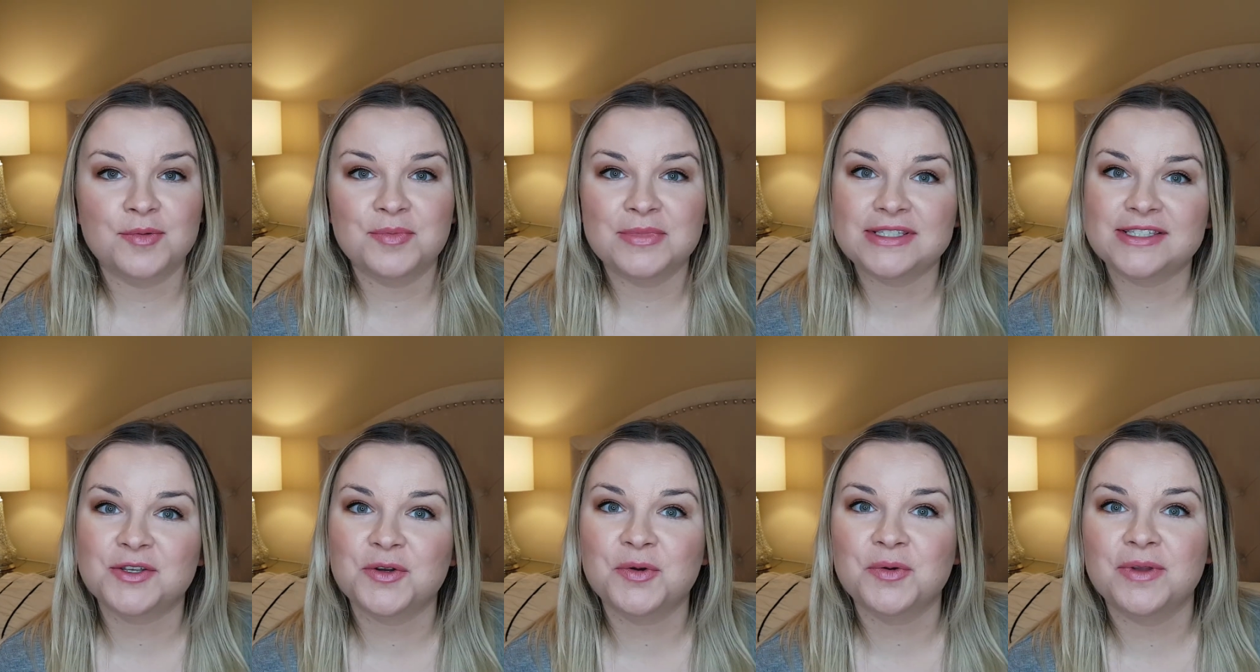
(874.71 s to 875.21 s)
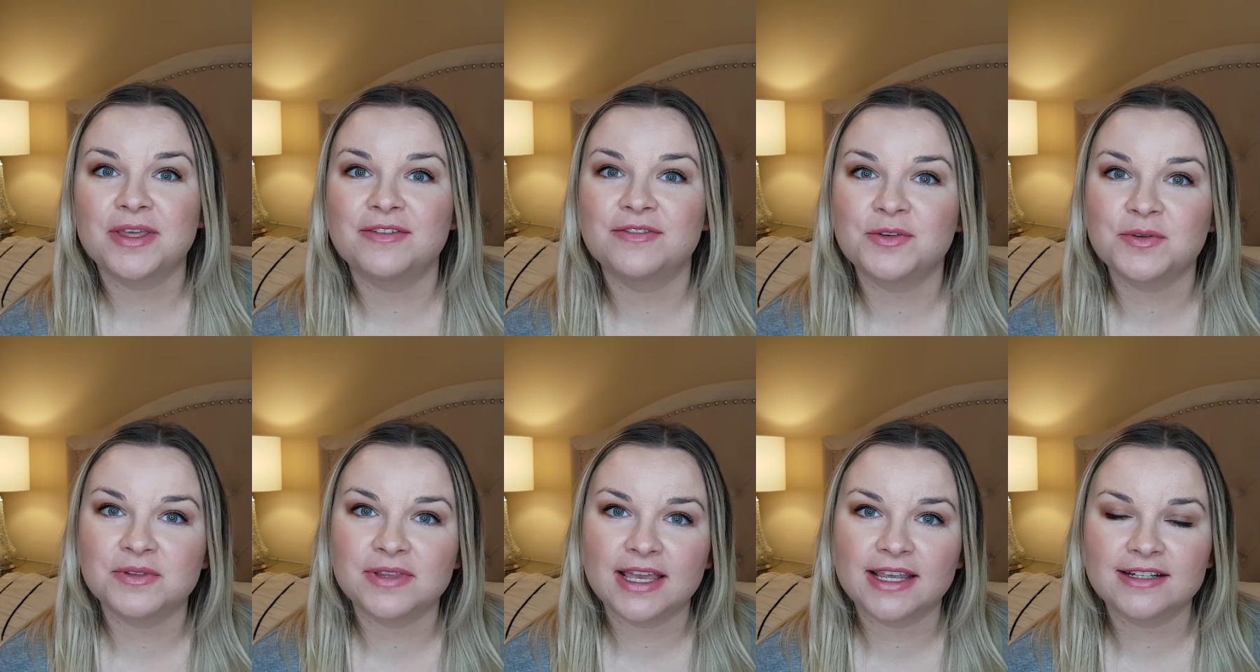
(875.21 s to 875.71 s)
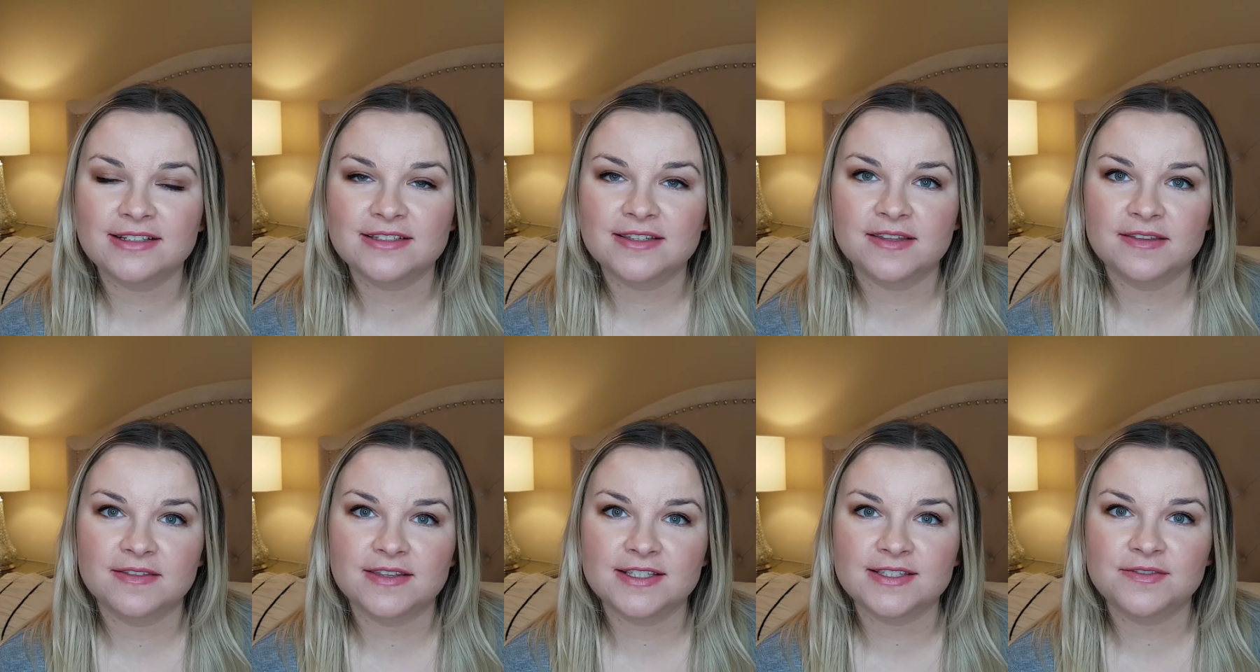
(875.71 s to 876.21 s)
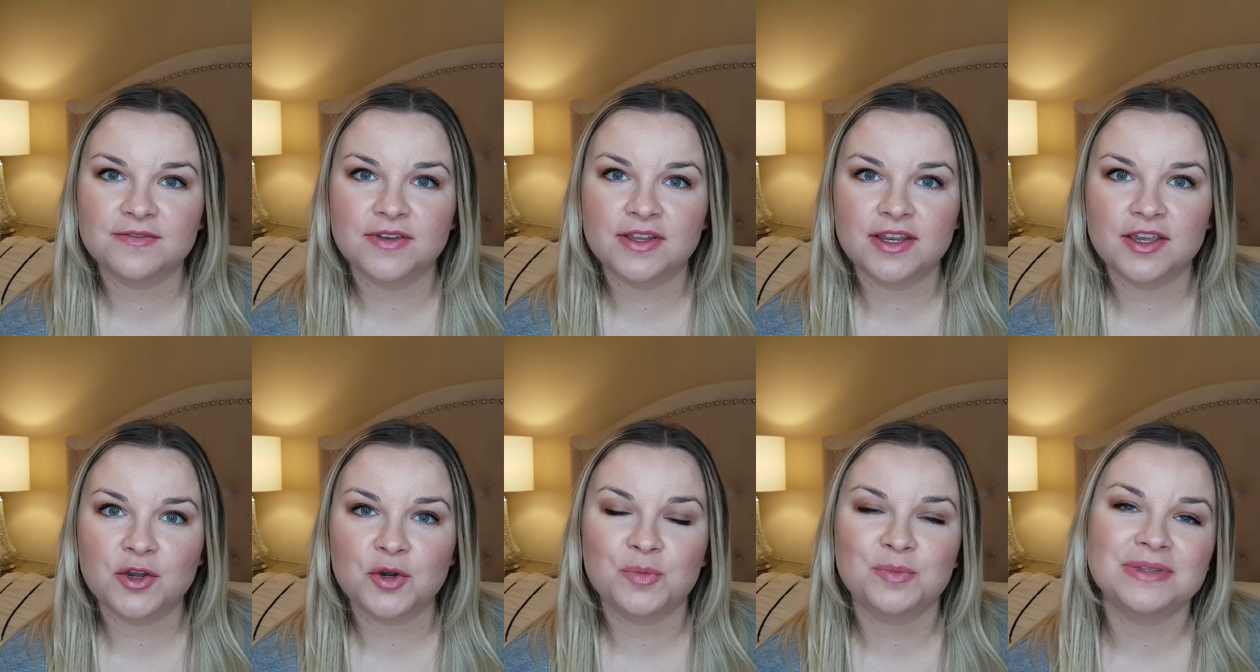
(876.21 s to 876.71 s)
So if you liked this
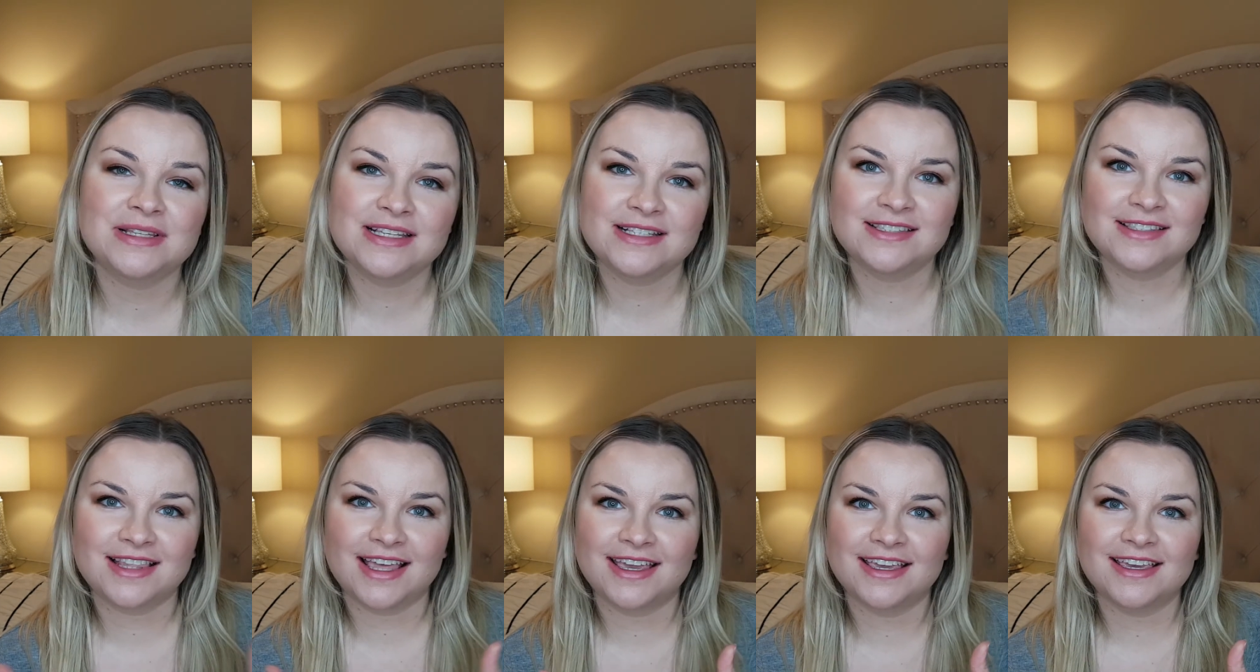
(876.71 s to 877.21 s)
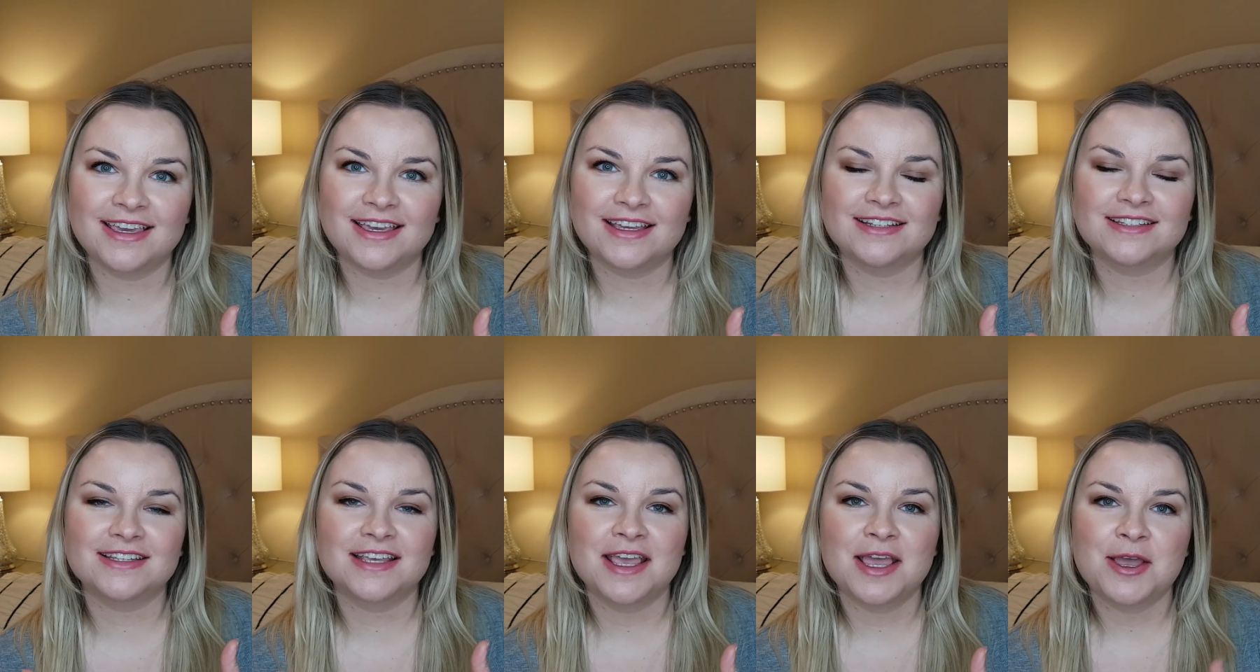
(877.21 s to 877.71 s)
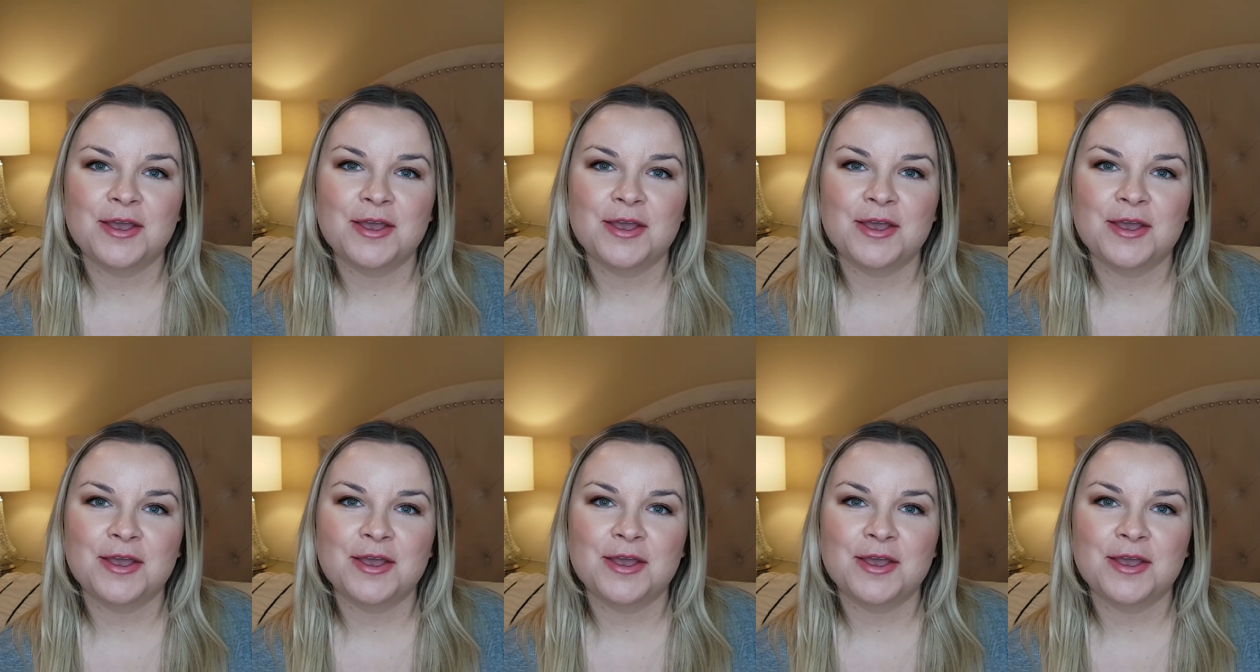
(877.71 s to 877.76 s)
video, please like it.